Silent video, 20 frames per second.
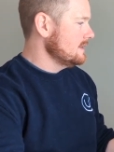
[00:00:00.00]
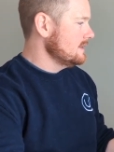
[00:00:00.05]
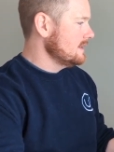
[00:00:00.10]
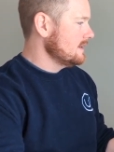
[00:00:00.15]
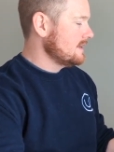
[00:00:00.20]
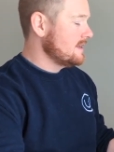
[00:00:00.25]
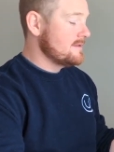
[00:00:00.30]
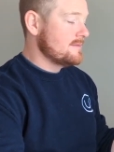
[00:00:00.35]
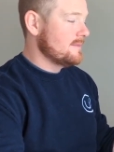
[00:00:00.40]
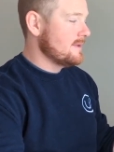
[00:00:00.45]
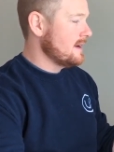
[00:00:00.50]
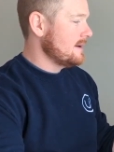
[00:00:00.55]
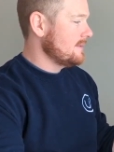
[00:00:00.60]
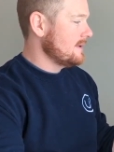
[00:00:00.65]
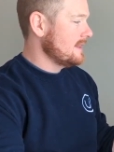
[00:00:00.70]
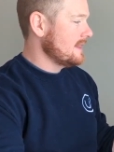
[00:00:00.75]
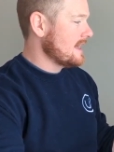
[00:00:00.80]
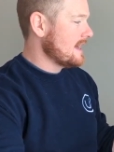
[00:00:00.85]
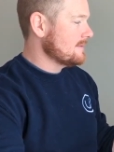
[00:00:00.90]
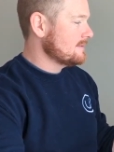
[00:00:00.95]
Now keep in mind,
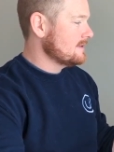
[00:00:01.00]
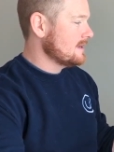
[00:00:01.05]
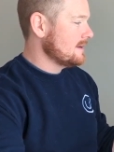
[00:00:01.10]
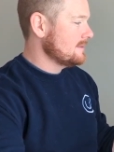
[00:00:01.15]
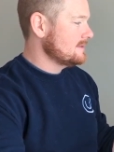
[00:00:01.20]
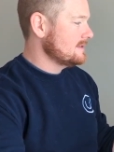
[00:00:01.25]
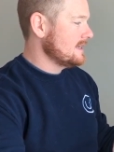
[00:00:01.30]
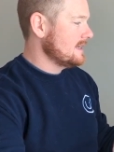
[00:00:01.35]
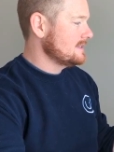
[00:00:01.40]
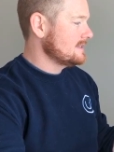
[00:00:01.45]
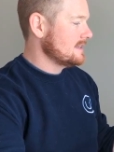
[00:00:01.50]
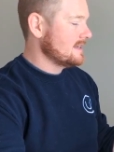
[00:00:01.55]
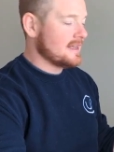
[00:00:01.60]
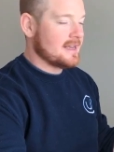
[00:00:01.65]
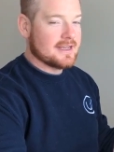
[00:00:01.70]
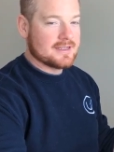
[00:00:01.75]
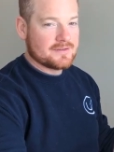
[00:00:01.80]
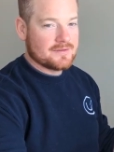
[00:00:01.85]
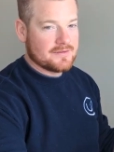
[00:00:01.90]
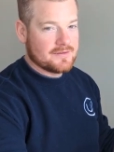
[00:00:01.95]
my laptop says that it
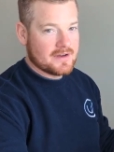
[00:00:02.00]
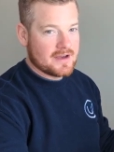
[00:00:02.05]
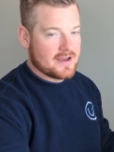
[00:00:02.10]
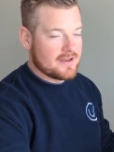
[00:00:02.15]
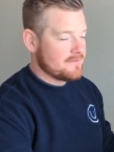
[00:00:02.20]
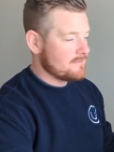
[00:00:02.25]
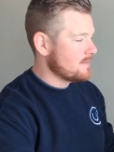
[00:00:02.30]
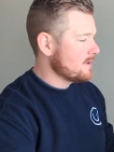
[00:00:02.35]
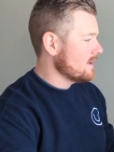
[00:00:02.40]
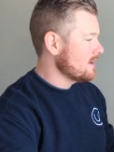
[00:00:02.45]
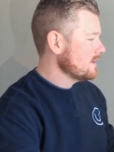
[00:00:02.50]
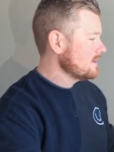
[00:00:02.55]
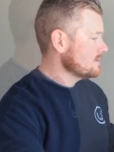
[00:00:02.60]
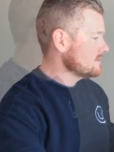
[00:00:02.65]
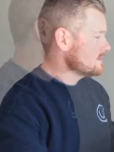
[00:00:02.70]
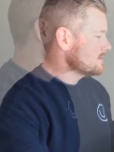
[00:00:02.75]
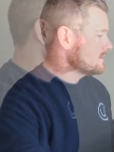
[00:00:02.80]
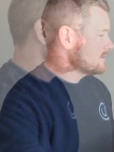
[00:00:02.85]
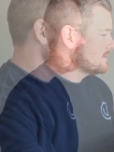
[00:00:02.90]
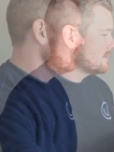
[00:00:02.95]
has five
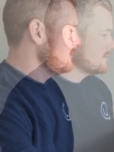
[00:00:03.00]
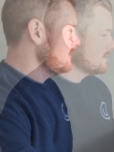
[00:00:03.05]
bars.